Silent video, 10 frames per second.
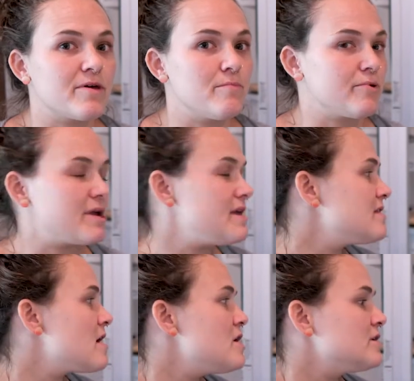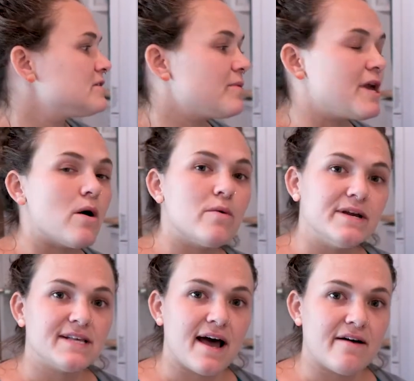them breathe. So we
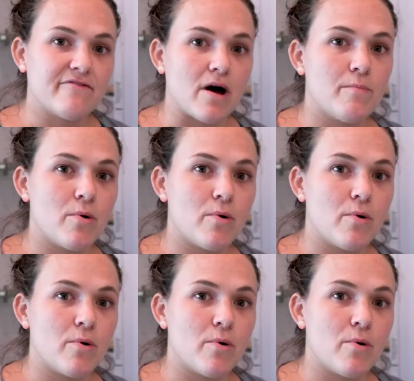always have a